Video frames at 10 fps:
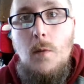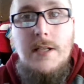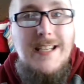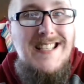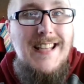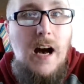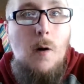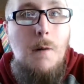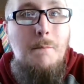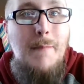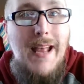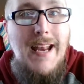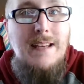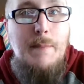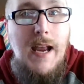which is our
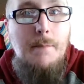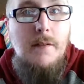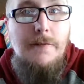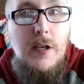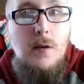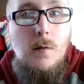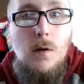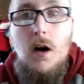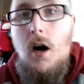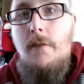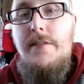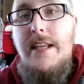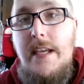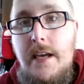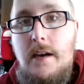main pay-per-view of
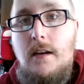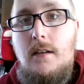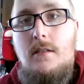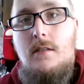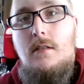the year.